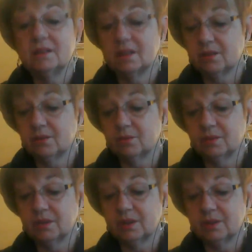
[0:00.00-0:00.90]
So,
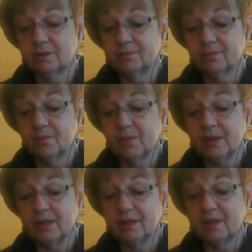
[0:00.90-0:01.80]

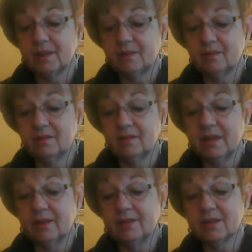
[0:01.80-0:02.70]
but
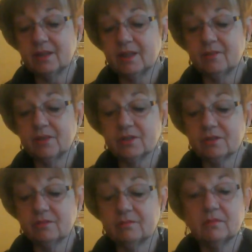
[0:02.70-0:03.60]
now he's going to give us
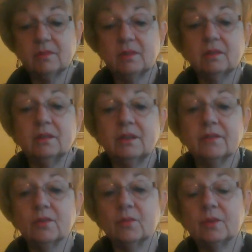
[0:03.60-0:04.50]

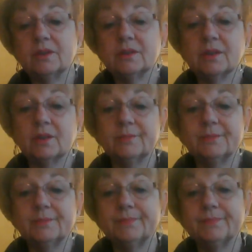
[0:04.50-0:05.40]
different ones, so
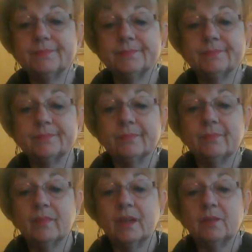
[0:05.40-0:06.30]

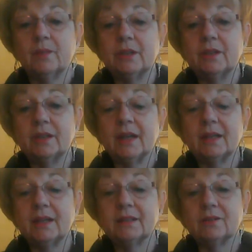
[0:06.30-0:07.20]
it'll be good. I
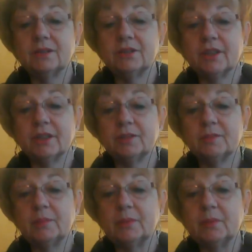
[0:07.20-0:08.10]
like to always change them
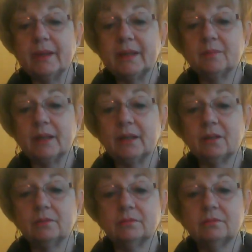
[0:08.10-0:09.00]
up and make them my
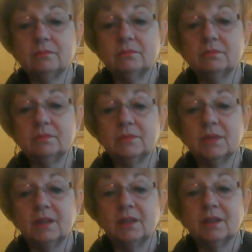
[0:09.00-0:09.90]
own,
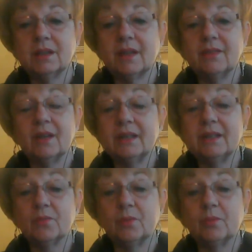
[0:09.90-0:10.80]
because I thought
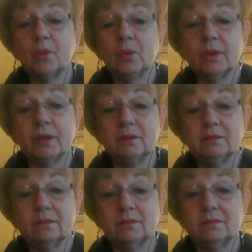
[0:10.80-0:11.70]
his were boring.
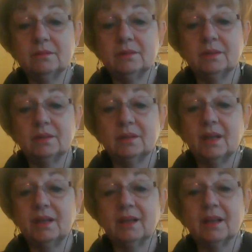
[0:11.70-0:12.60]

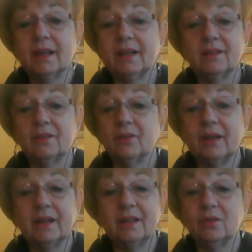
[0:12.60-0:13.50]
I didn't like the
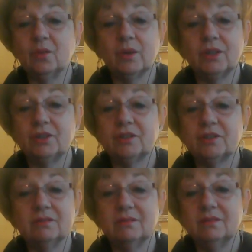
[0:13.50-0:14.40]
gray and orange
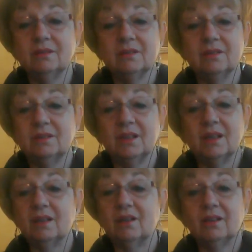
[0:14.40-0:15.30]

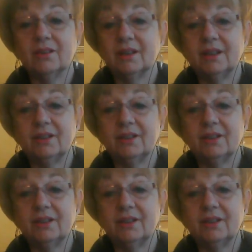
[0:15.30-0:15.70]
at all that